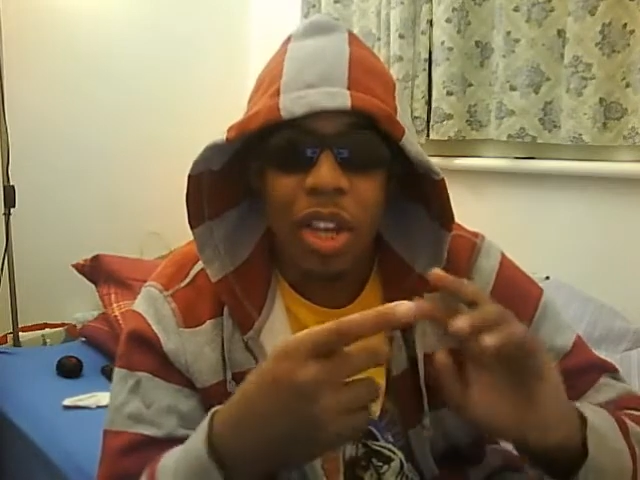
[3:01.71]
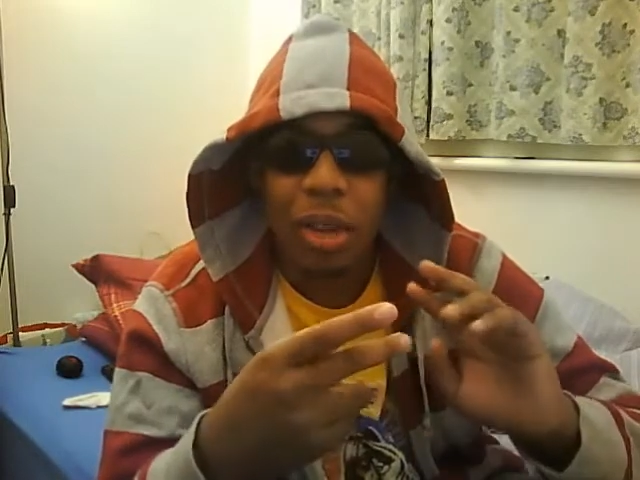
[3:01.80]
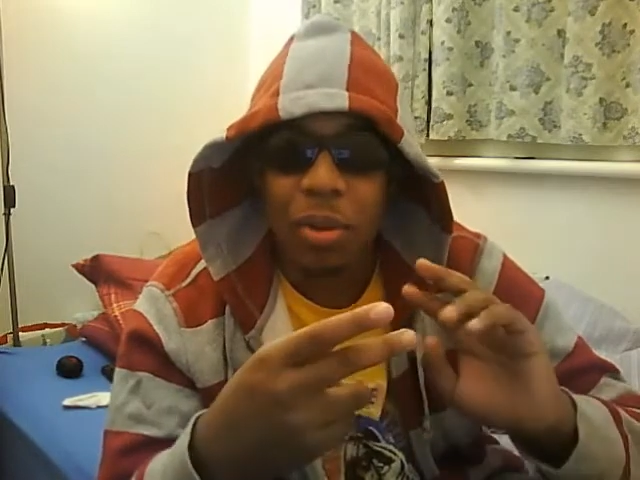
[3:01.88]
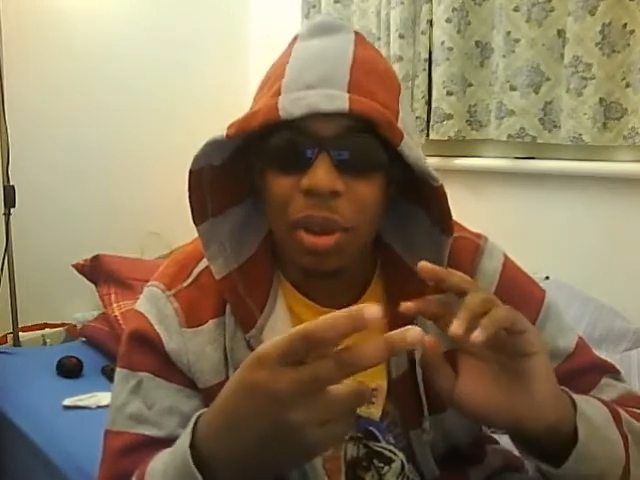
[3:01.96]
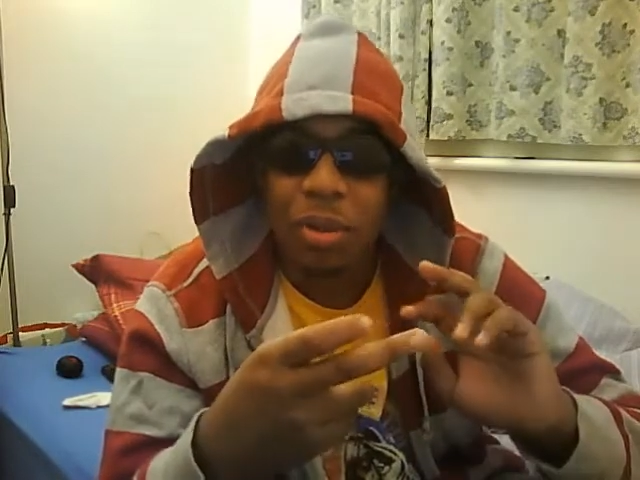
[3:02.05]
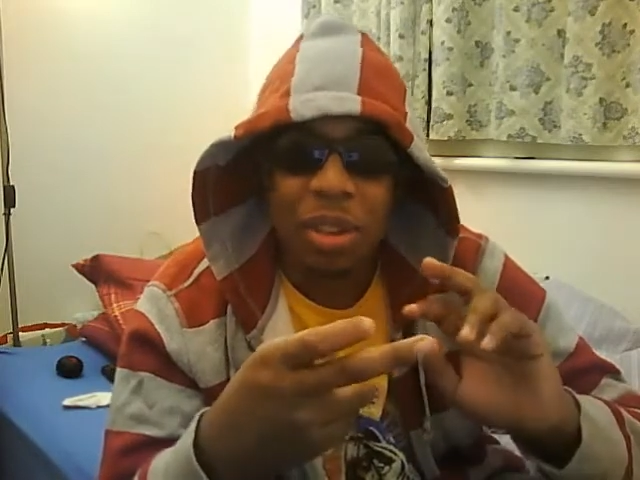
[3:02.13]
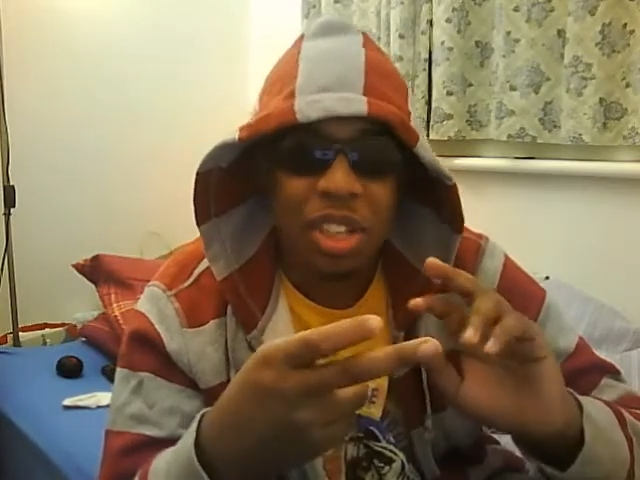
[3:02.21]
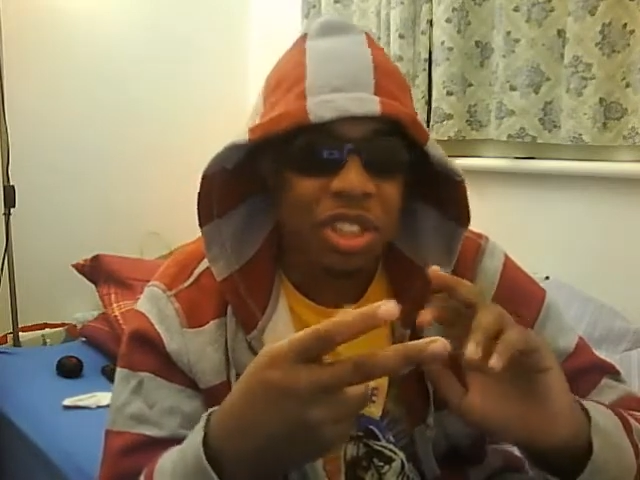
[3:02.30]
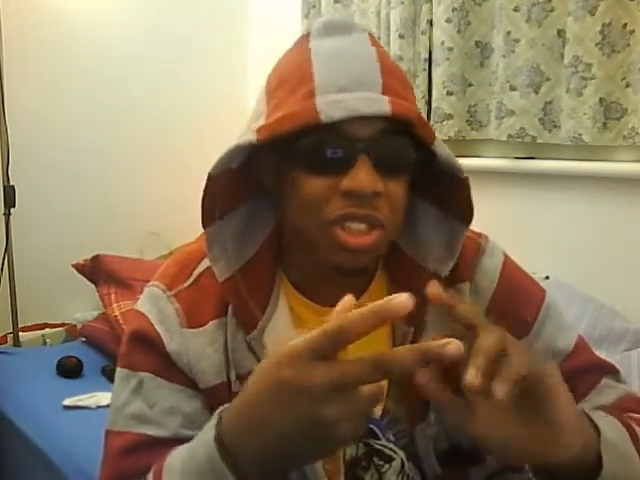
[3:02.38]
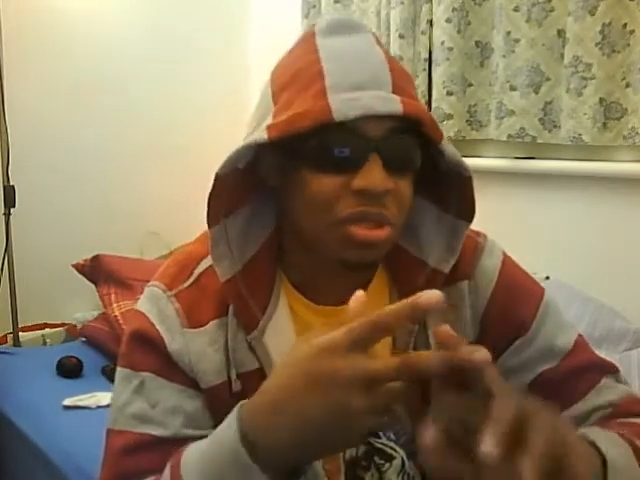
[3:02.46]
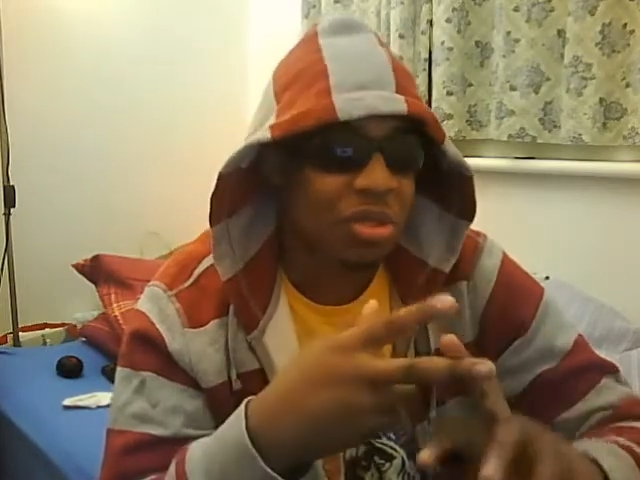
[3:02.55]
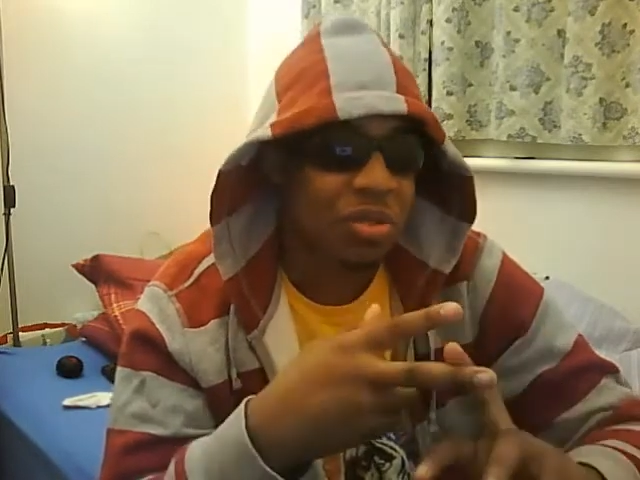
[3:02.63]
He would have been
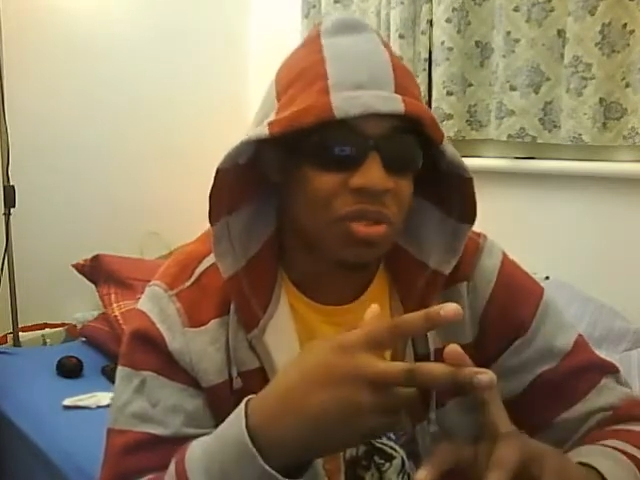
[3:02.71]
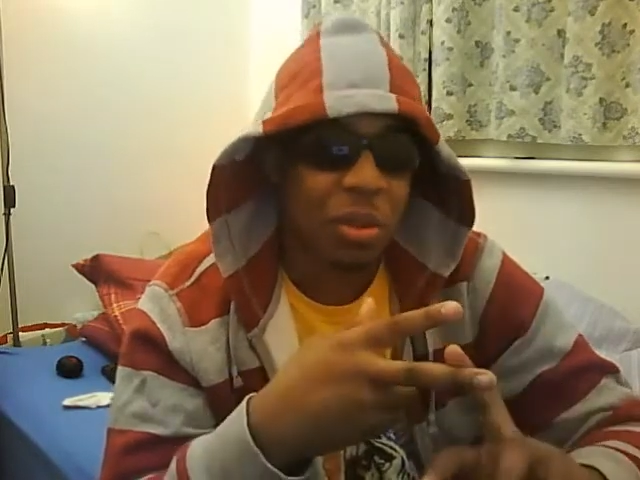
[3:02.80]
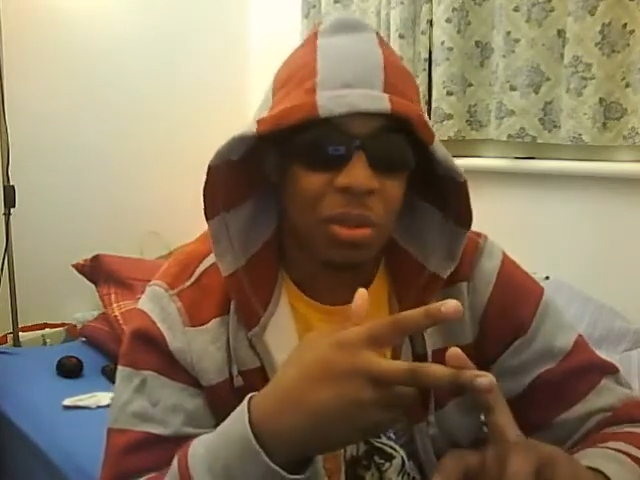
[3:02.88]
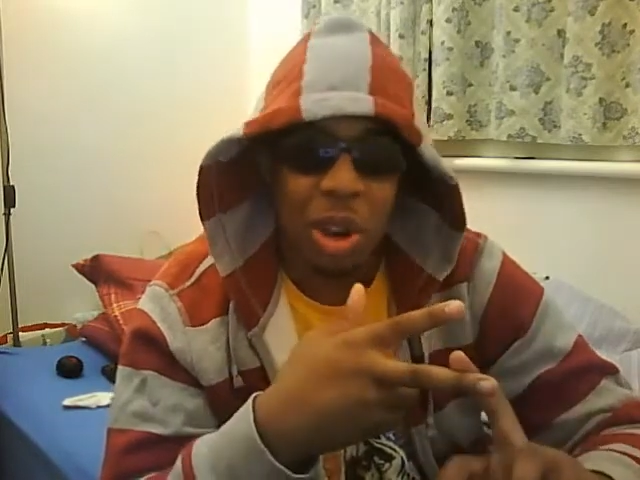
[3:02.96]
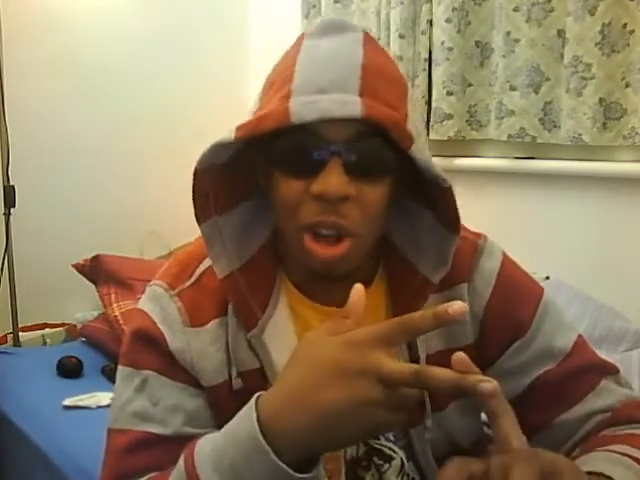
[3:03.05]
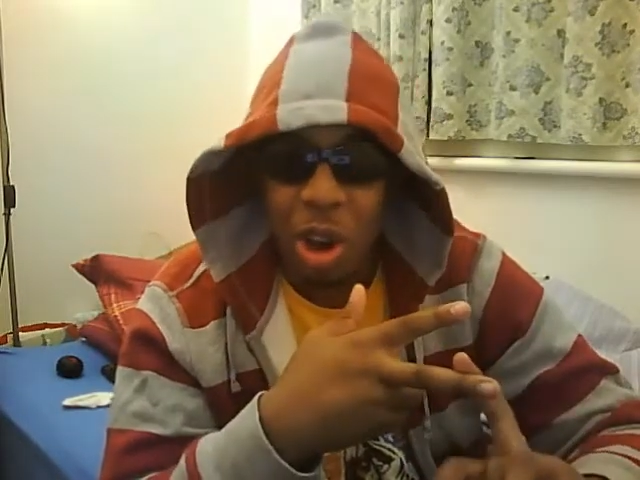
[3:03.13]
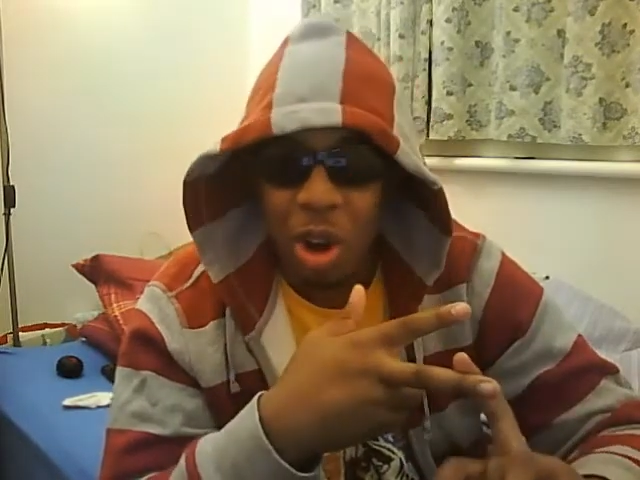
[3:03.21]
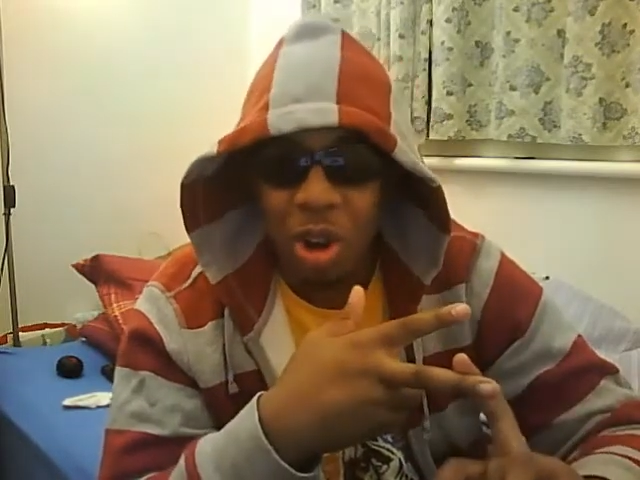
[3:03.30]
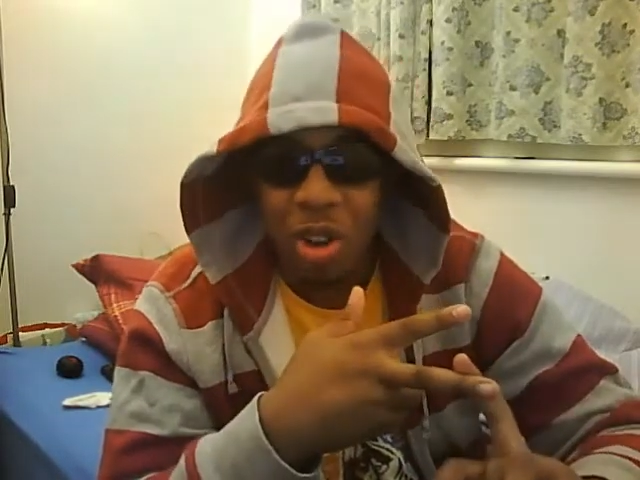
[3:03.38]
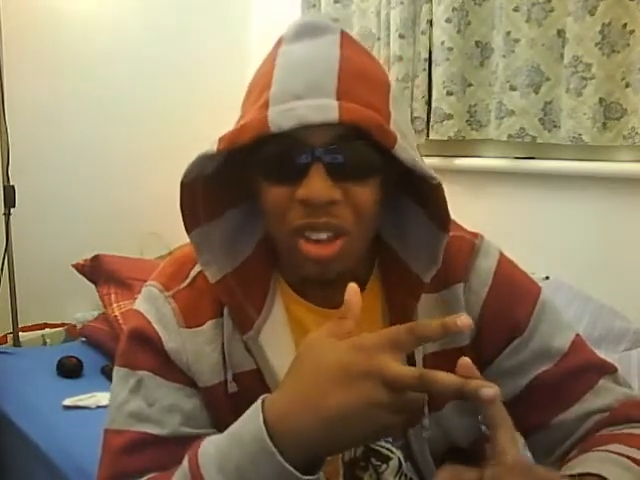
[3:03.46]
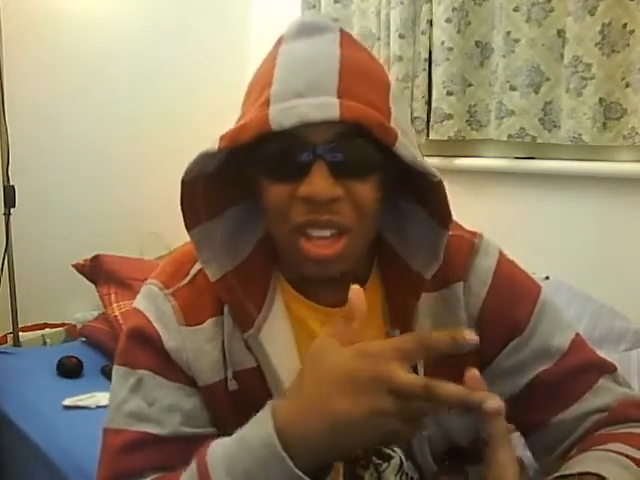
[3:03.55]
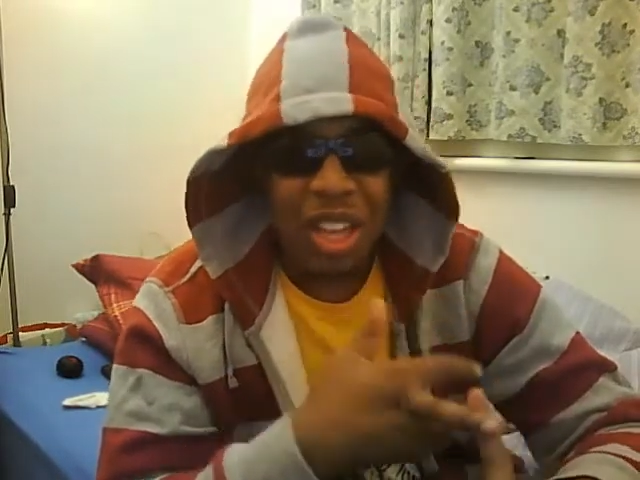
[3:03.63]
shooting from
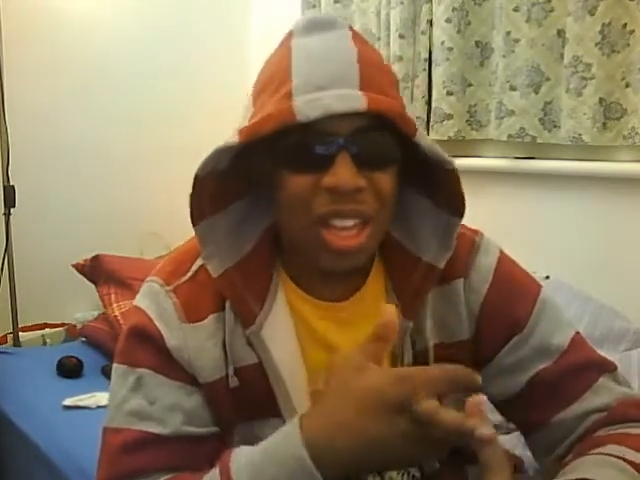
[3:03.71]
long.